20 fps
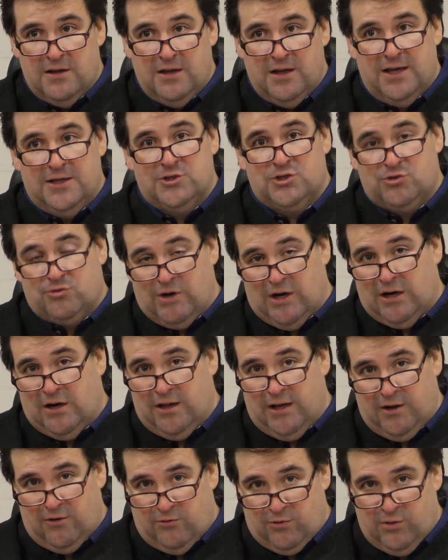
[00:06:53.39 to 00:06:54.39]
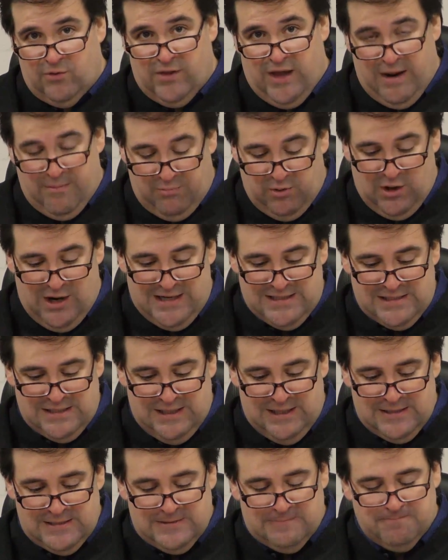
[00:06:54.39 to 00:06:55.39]
is struggling through that
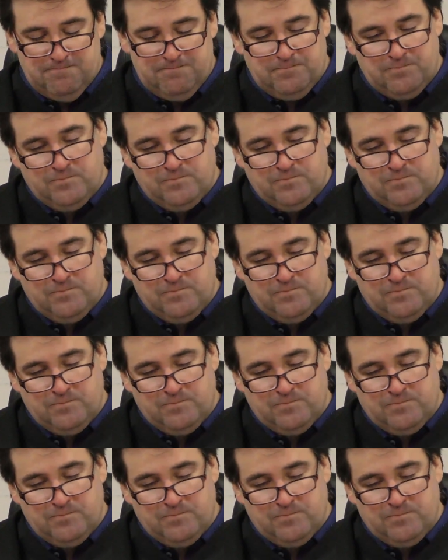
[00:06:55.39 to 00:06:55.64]
process.